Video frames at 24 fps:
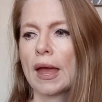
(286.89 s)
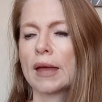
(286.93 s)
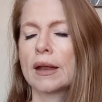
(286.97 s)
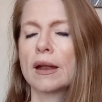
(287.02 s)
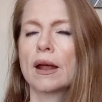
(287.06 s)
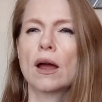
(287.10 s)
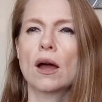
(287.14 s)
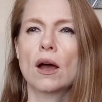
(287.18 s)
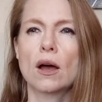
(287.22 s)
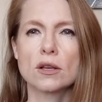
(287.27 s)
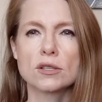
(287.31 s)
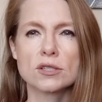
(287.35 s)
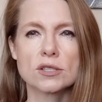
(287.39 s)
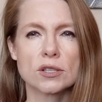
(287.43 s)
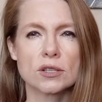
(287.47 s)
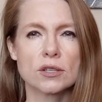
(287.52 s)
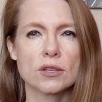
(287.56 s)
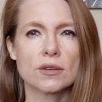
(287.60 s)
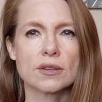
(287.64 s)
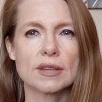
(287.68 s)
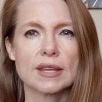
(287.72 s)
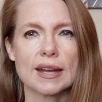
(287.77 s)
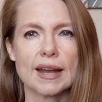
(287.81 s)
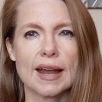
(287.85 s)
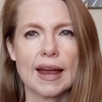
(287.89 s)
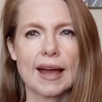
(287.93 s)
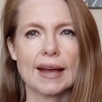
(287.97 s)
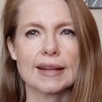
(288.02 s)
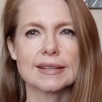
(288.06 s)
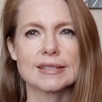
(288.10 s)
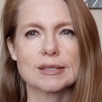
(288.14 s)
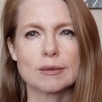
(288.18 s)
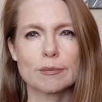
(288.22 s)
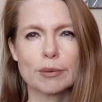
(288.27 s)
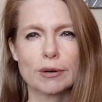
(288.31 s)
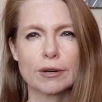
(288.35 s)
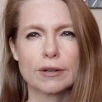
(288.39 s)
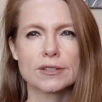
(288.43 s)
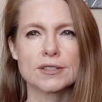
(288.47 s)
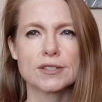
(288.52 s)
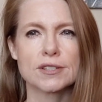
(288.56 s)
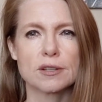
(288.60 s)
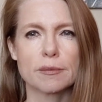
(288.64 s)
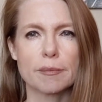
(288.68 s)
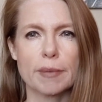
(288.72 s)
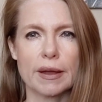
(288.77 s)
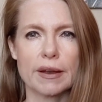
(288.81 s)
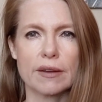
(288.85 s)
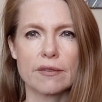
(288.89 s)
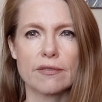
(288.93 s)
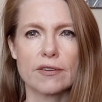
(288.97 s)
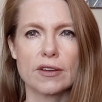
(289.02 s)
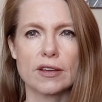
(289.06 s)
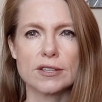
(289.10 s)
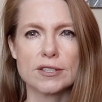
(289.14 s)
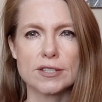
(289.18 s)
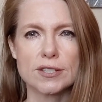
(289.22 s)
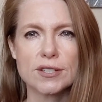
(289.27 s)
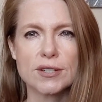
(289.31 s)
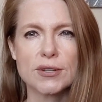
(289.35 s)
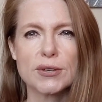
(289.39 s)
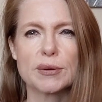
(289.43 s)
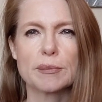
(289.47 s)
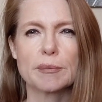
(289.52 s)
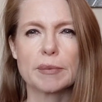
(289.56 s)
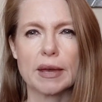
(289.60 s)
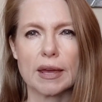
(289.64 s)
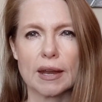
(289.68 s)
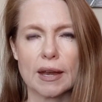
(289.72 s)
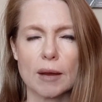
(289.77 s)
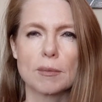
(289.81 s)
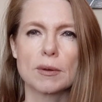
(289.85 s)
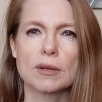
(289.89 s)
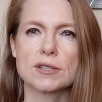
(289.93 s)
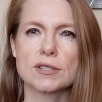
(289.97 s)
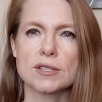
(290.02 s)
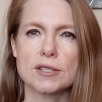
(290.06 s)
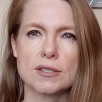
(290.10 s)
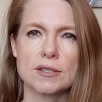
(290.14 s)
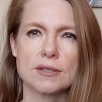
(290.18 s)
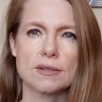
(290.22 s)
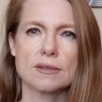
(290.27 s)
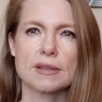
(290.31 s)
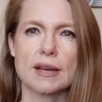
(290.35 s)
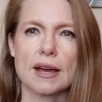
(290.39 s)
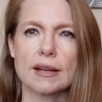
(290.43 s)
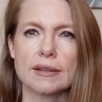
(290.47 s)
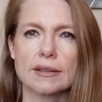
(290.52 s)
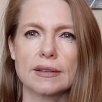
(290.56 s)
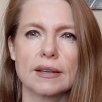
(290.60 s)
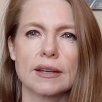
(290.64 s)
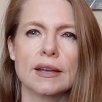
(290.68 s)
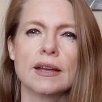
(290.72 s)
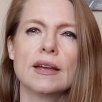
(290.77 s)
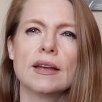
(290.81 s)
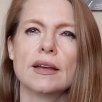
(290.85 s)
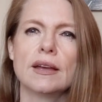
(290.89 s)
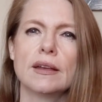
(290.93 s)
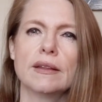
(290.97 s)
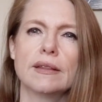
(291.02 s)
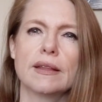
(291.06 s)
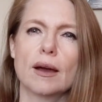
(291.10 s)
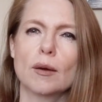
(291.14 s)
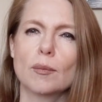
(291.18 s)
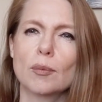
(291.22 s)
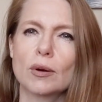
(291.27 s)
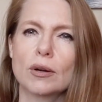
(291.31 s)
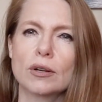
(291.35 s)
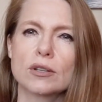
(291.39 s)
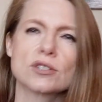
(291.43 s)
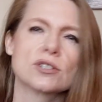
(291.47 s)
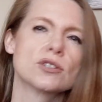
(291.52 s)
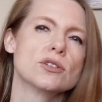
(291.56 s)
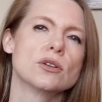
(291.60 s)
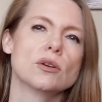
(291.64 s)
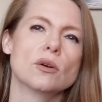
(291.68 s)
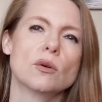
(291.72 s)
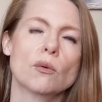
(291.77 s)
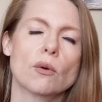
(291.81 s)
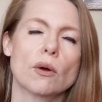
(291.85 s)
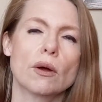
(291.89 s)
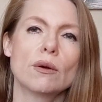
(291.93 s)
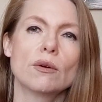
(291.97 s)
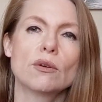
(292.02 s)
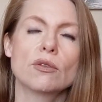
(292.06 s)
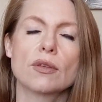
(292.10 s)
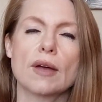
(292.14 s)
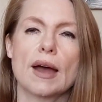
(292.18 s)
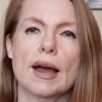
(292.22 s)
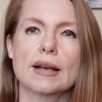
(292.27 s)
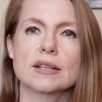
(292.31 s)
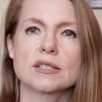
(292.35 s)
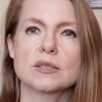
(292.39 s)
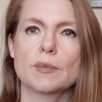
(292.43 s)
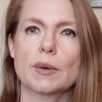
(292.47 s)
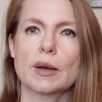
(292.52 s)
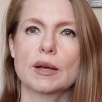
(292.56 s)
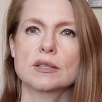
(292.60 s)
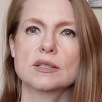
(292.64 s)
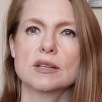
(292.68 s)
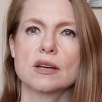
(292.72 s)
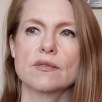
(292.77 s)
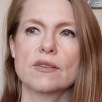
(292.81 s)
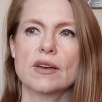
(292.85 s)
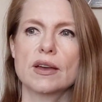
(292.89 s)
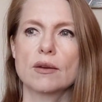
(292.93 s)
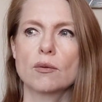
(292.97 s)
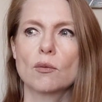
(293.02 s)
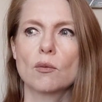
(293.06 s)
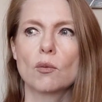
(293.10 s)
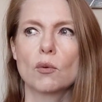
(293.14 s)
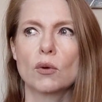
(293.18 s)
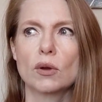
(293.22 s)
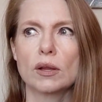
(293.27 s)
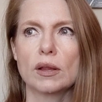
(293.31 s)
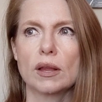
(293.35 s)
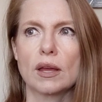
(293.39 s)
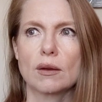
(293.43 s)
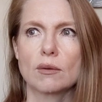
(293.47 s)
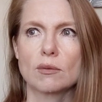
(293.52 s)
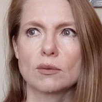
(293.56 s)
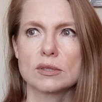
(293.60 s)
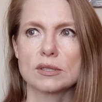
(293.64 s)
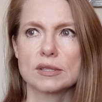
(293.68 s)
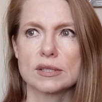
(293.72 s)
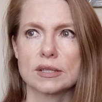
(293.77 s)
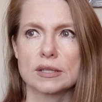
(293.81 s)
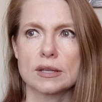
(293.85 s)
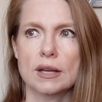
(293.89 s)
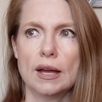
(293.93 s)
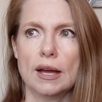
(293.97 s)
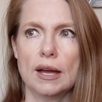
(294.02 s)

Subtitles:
And I also knew that it had some personal benefit too in being able to do that, that personal growth aspect of it really was